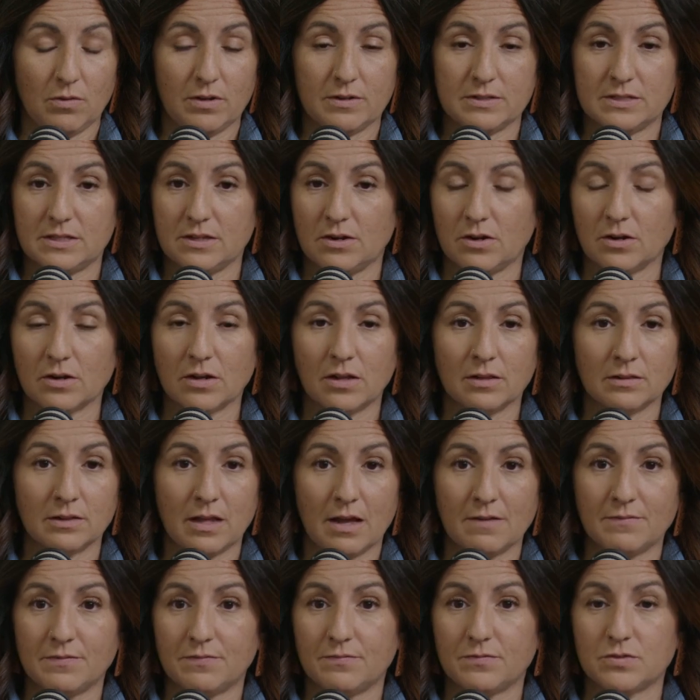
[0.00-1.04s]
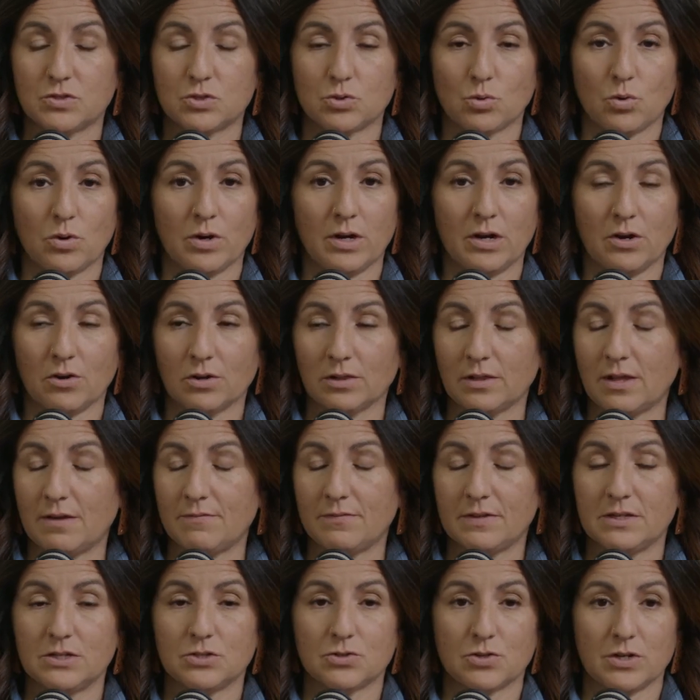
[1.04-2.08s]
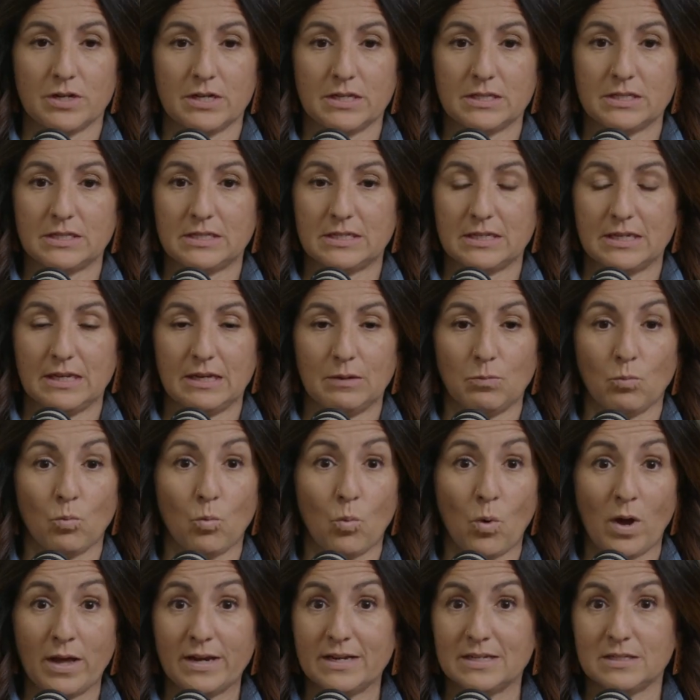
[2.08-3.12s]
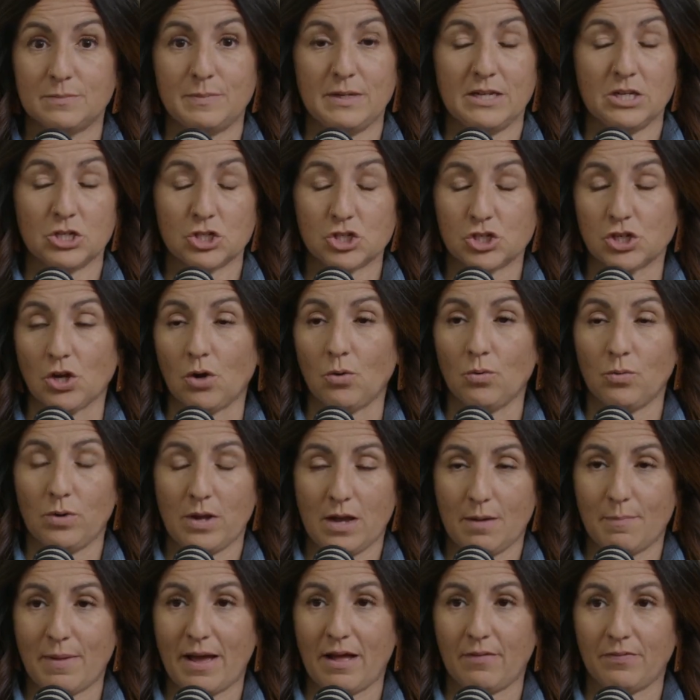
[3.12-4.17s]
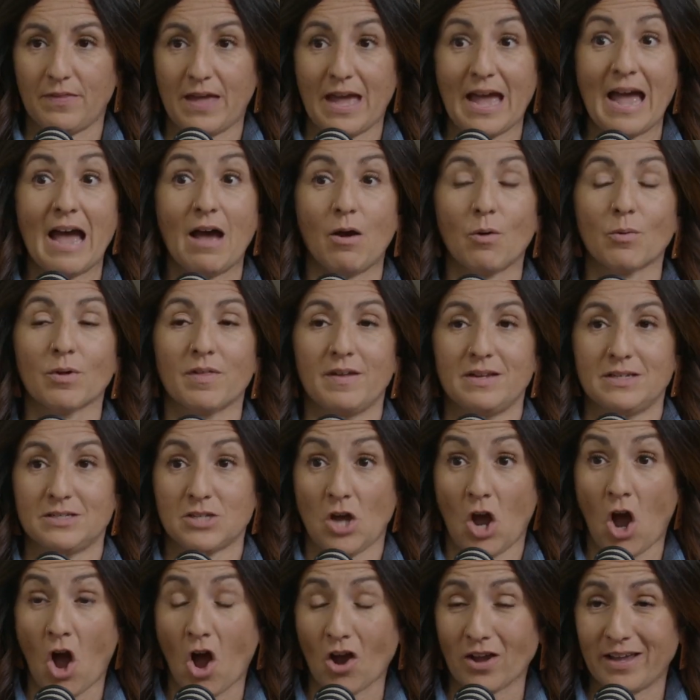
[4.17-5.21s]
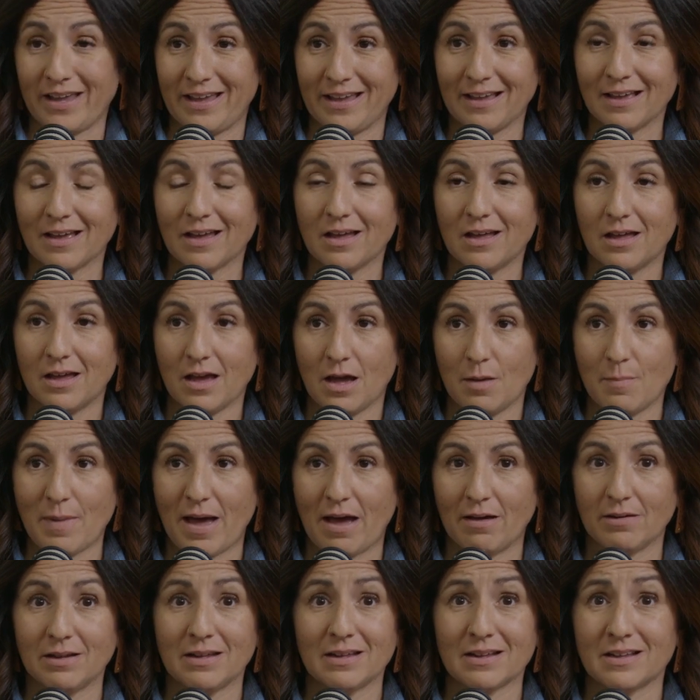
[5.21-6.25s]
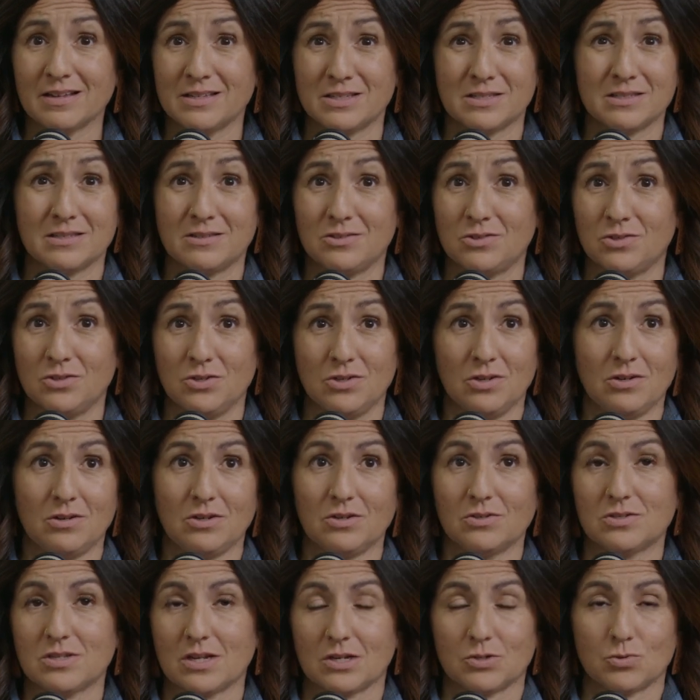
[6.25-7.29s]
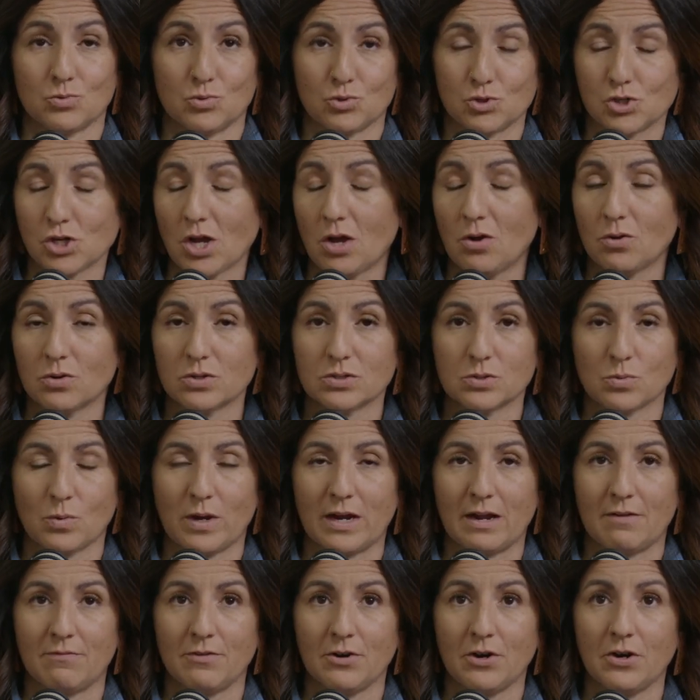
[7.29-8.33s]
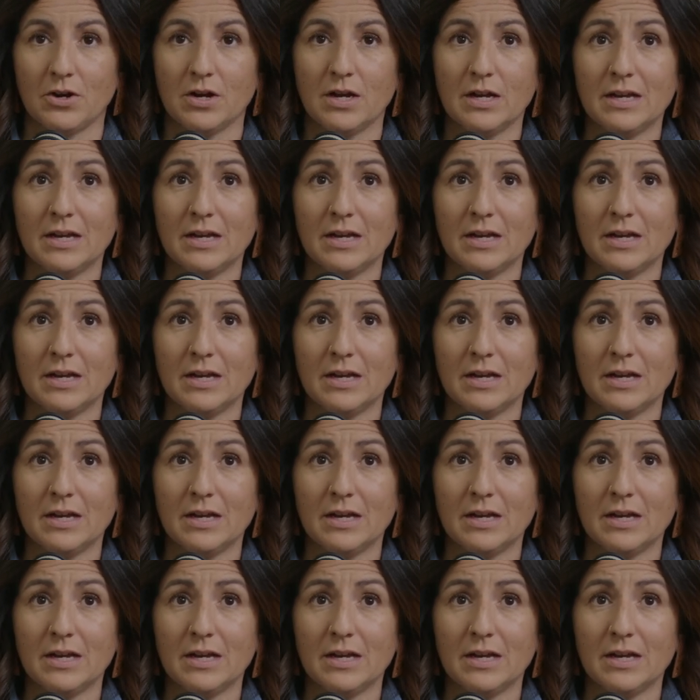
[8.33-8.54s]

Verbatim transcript: is there a love story or a love interest? What is being shown about that? How are they talking yep. about it? Because sexual jokes, whatever,